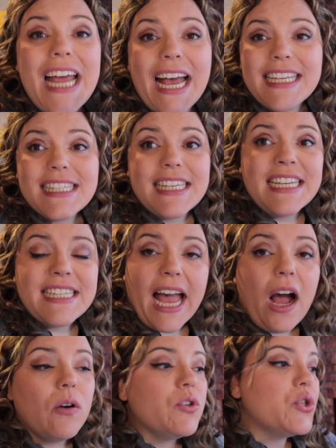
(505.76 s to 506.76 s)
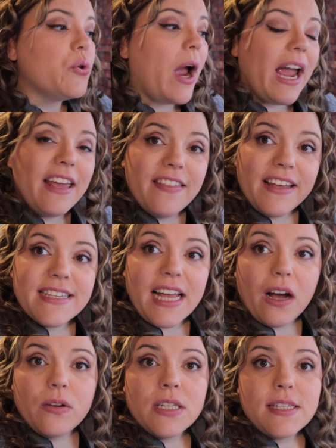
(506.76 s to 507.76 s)
test things out, try things
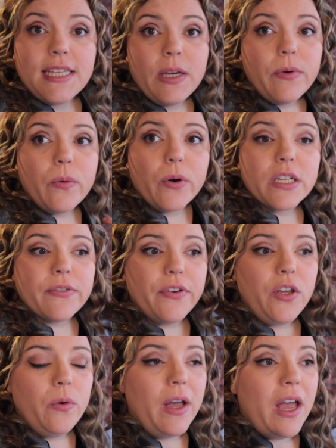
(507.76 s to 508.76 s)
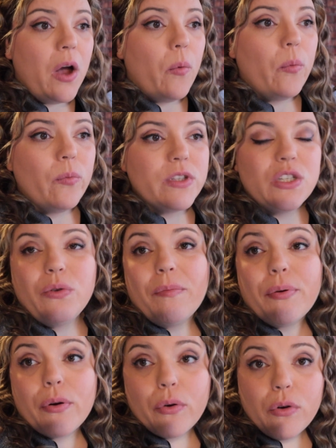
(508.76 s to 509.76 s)
out and see what works for you to
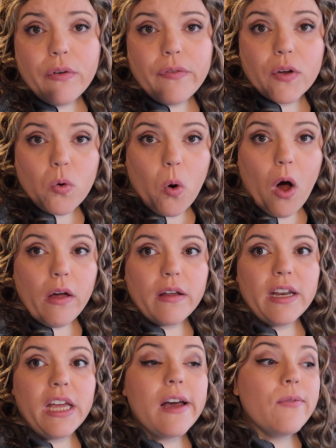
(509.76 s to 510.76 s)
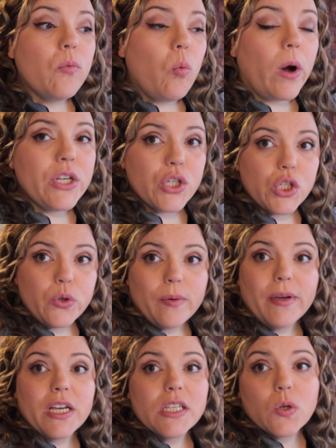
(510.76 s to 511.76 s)
improve the quality of what you're doing,
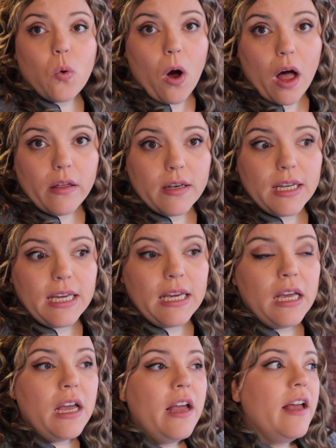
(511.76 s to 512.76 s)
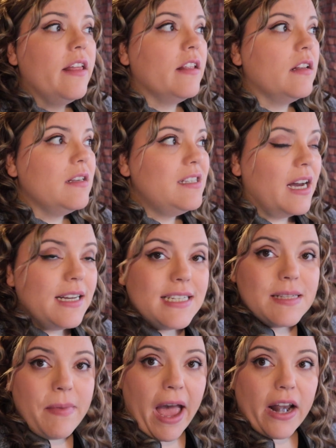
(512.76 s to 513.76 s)
because quality
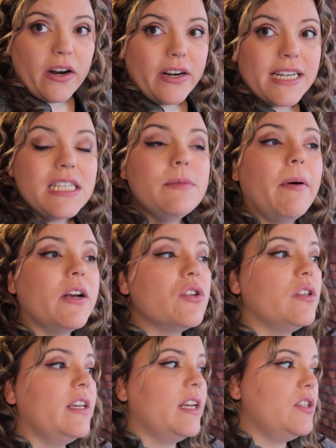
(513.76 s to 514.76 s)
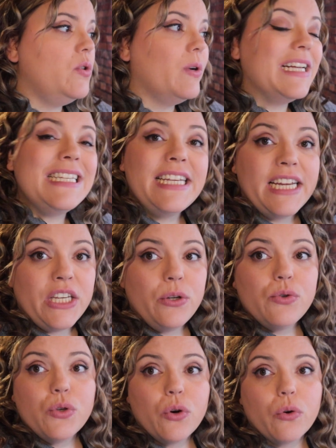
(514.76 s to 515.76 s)
does matter, especially as you
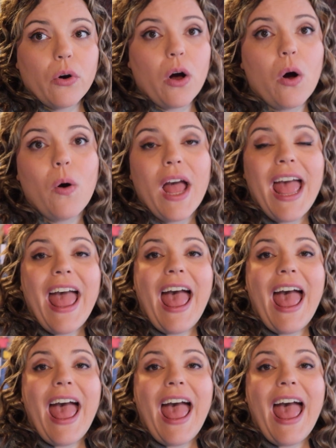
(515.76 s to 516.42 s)
continue to grow